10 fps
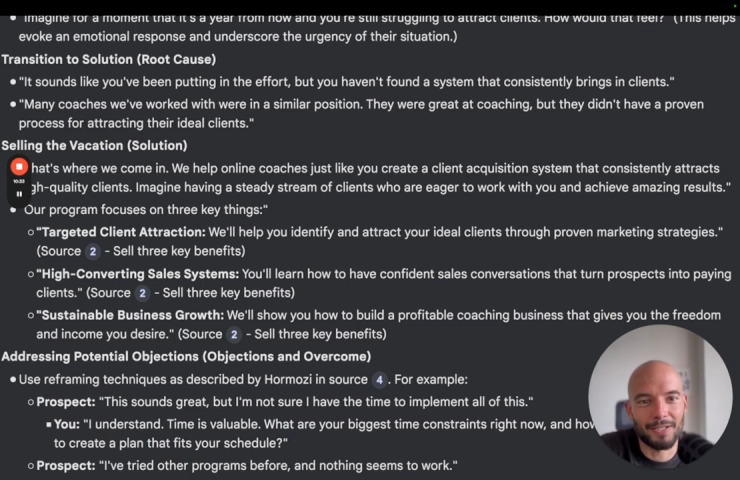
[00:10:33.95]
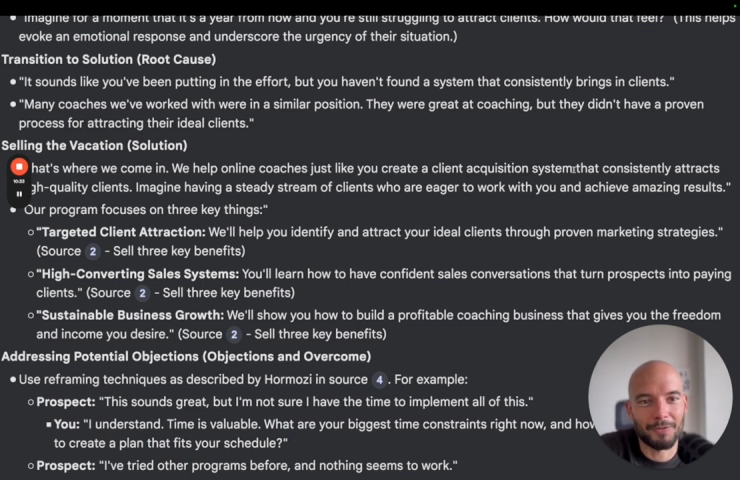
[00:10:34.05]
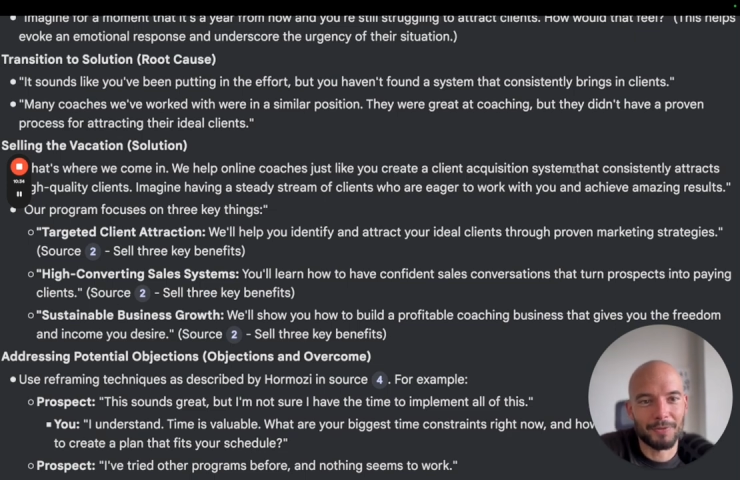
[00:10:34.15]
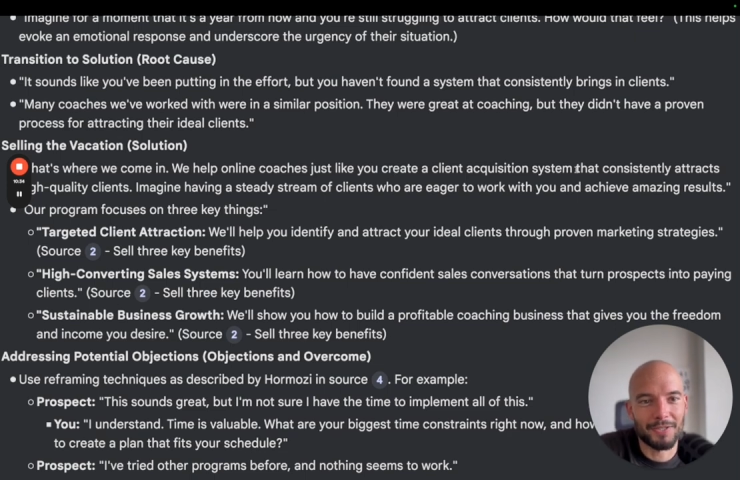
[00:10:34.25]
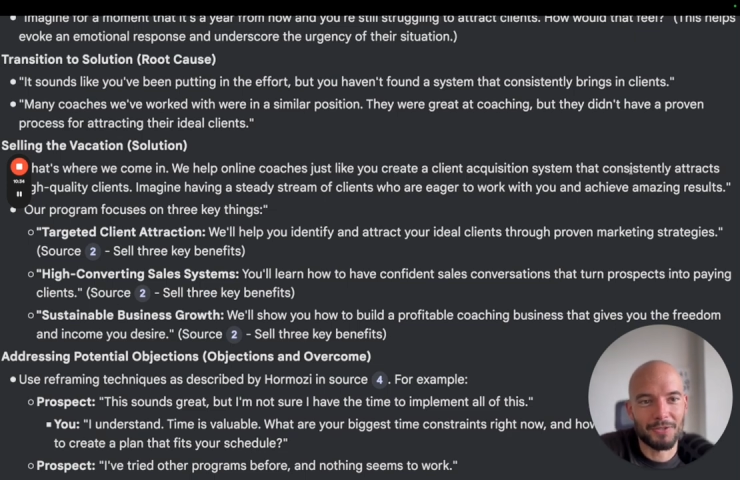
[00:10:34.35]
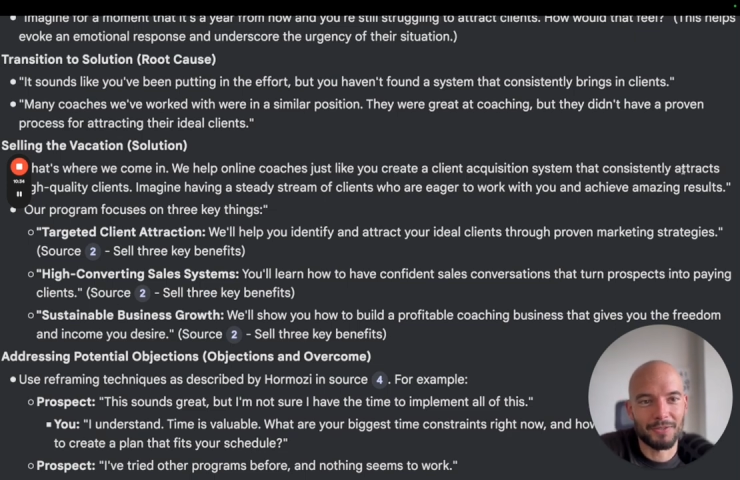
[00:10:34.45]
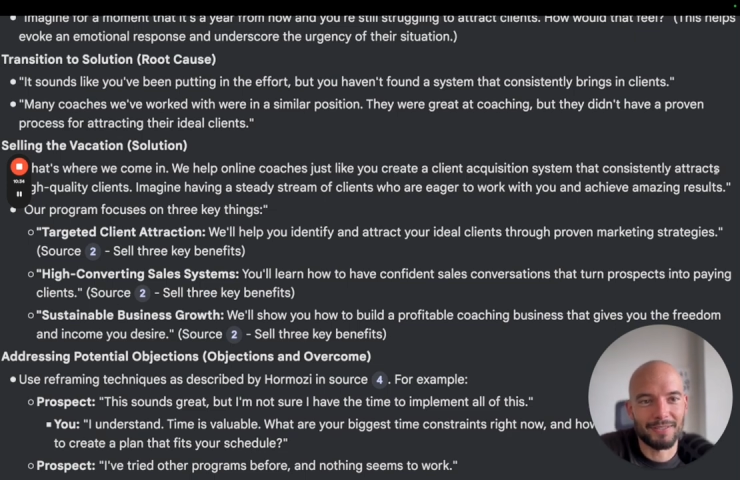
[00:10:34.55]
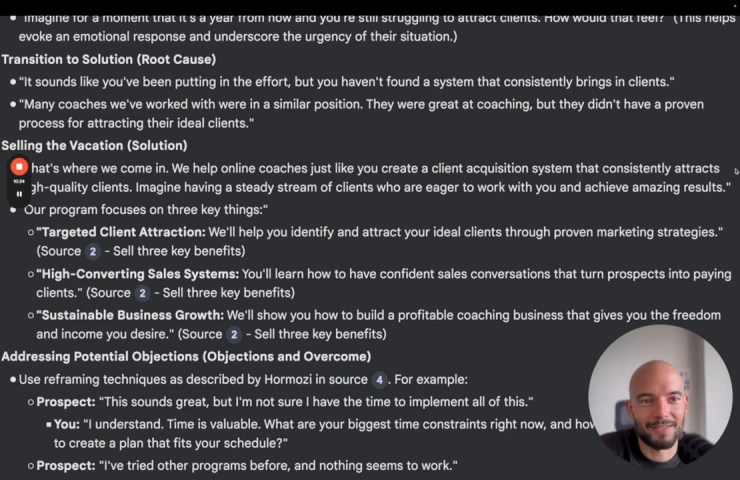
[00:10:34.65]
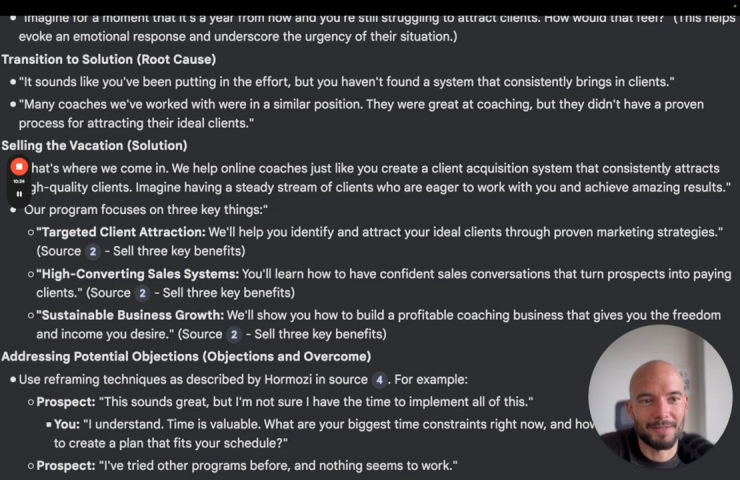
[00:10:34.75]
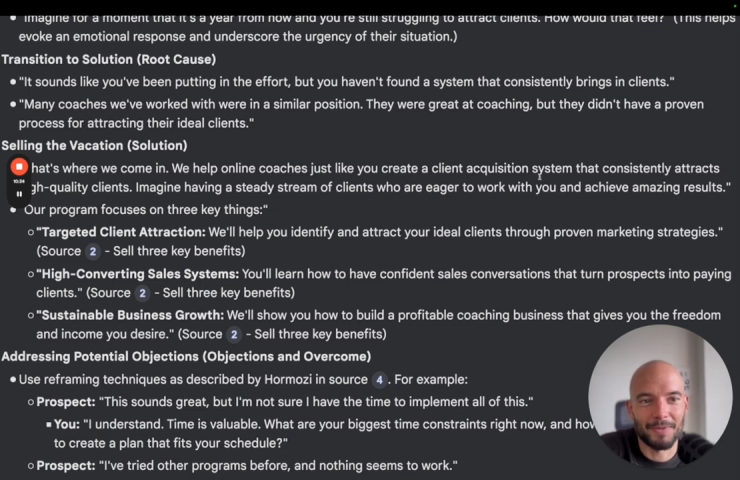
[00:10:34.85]
acquisition
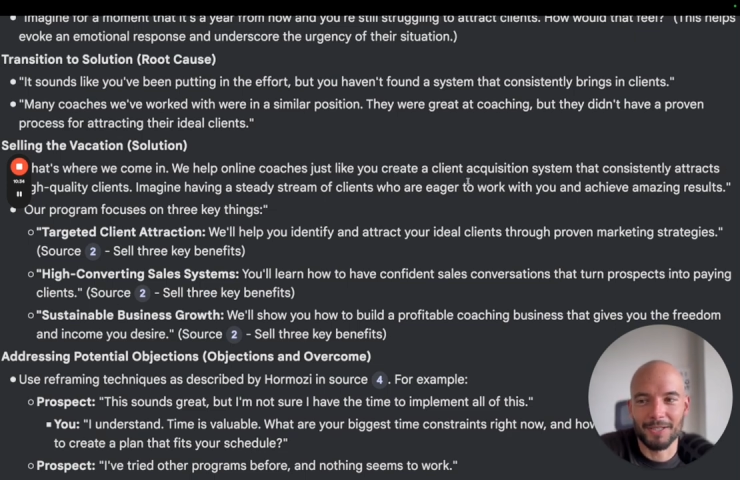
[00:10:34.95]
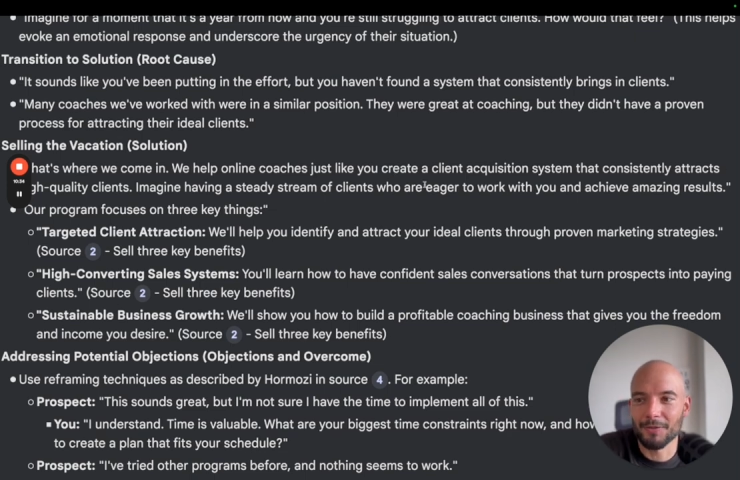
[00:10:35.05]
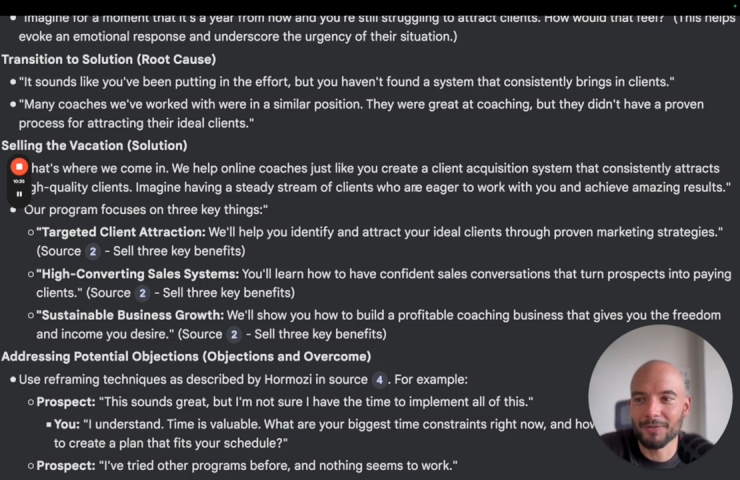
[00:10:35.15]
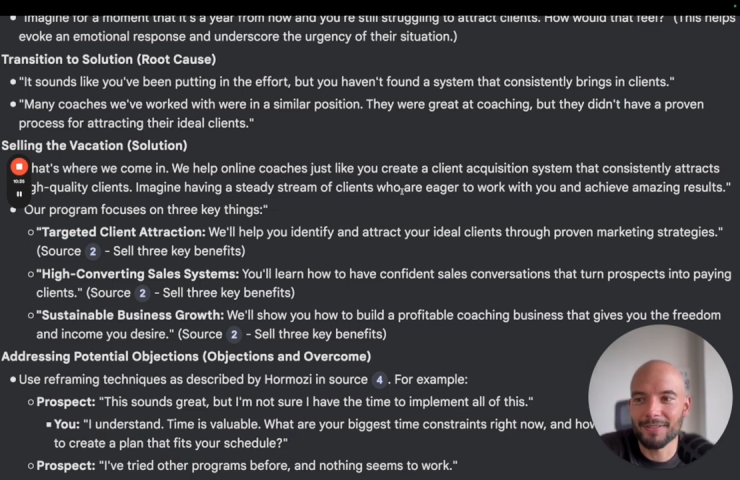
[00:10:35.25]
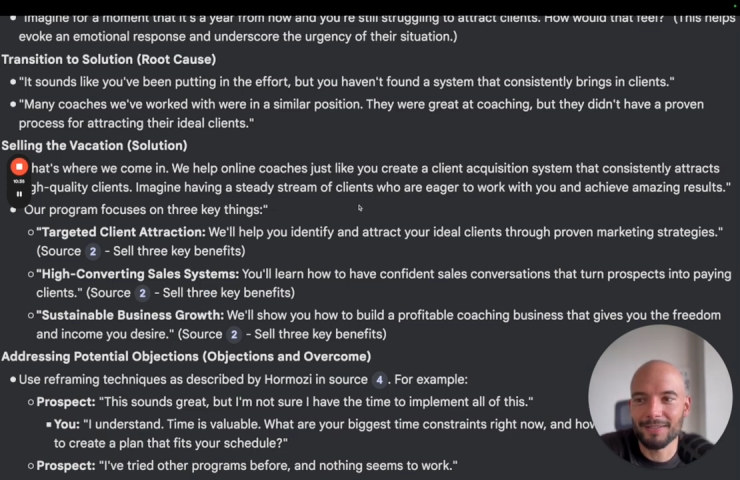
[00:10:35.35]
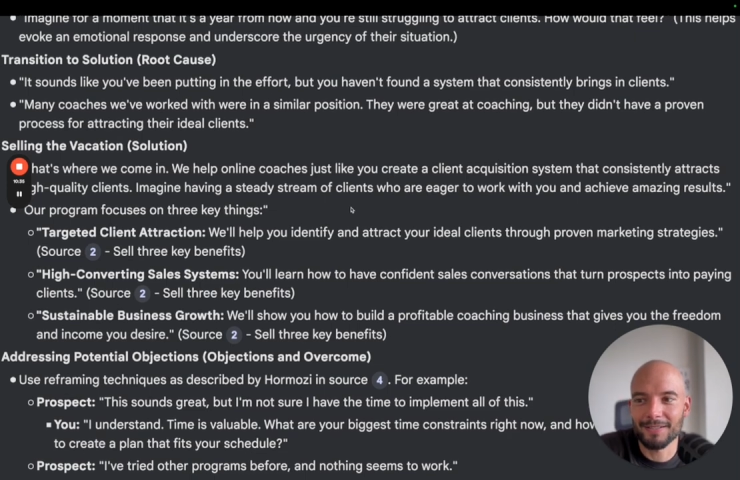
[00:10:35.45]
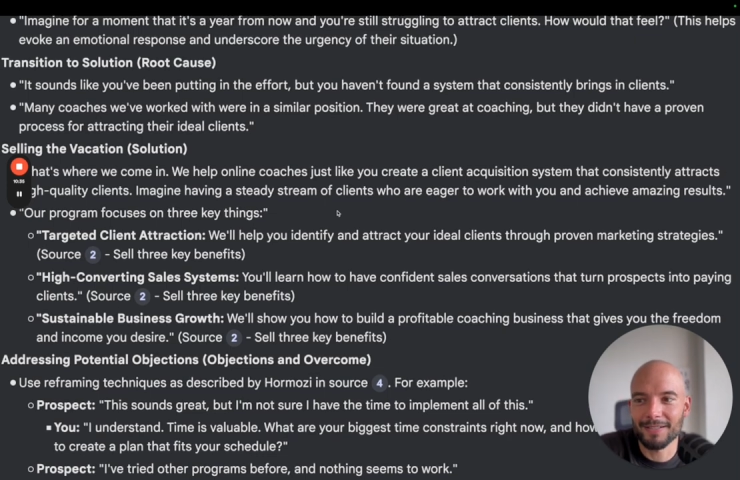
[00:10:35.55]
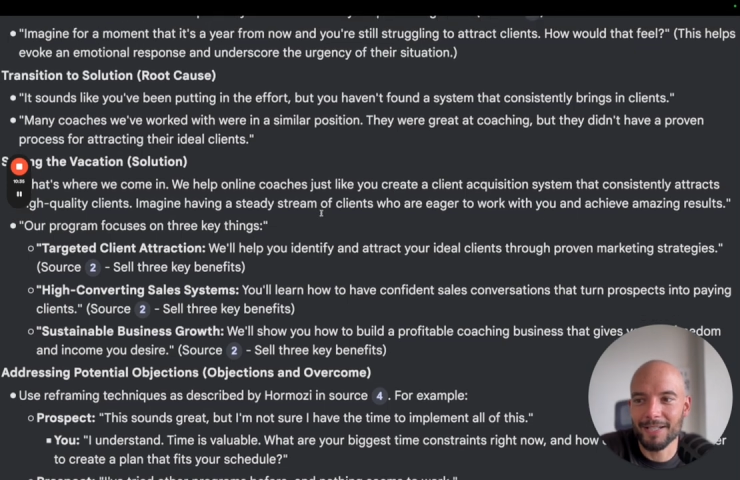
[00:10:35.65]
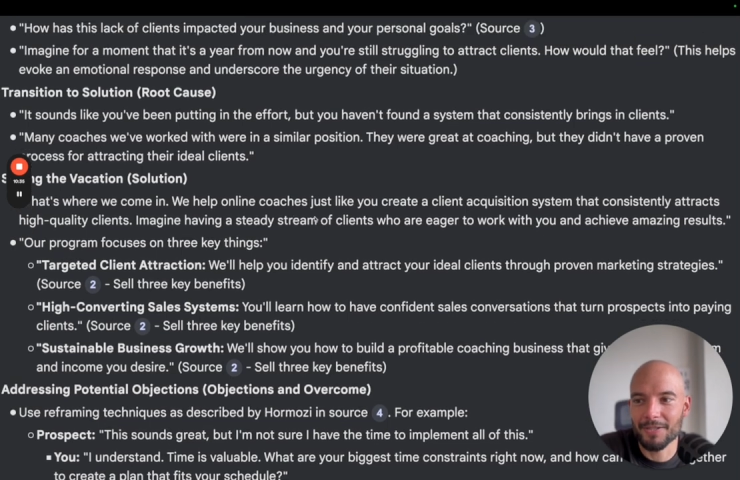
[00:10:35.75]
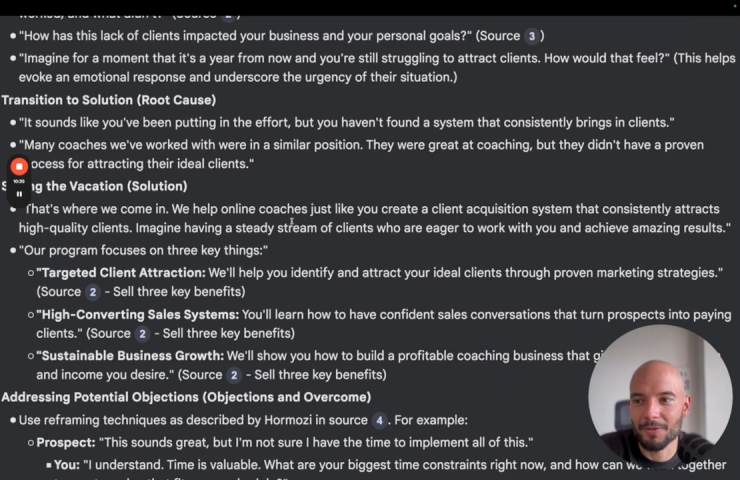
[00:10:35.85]
system that
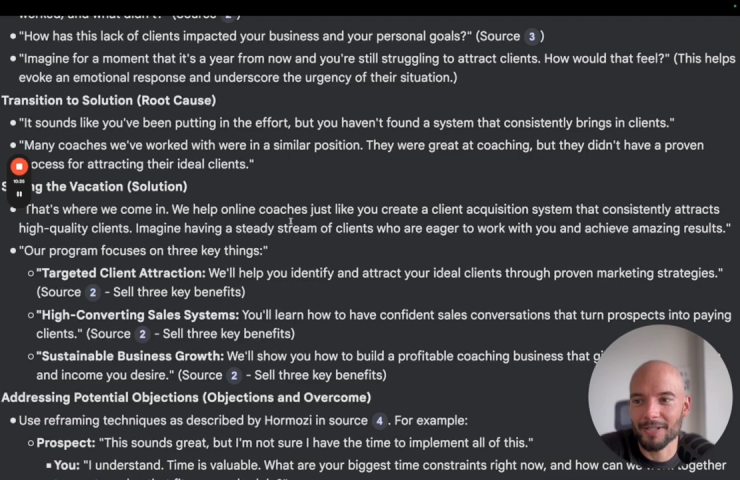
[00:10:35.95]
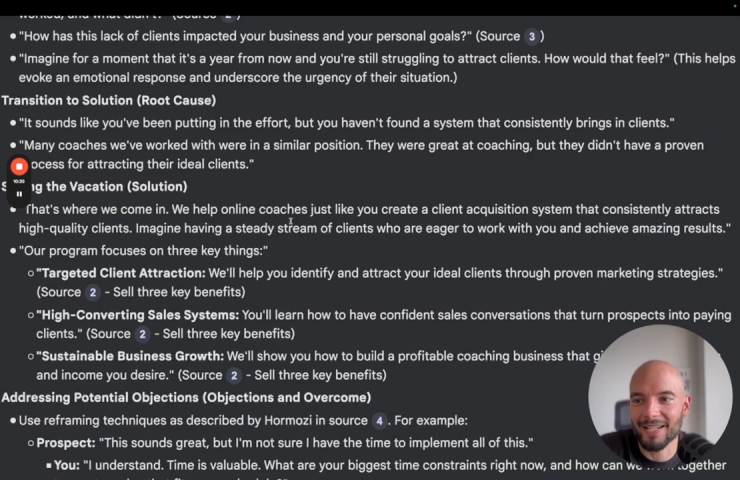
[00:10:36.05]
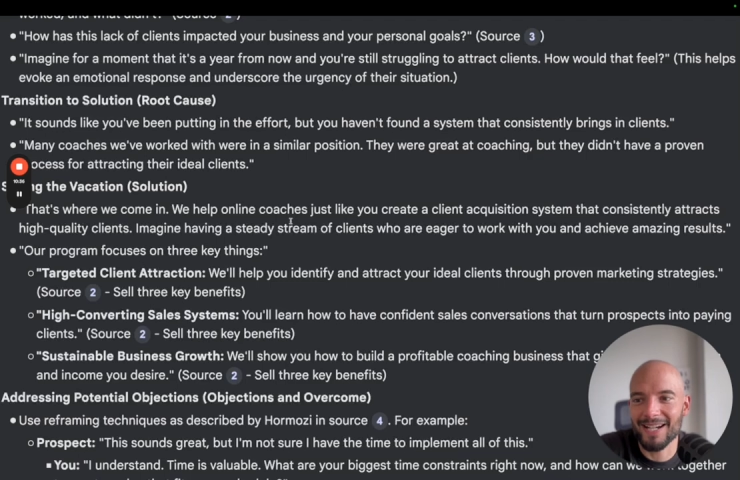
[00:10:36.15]
consistently attract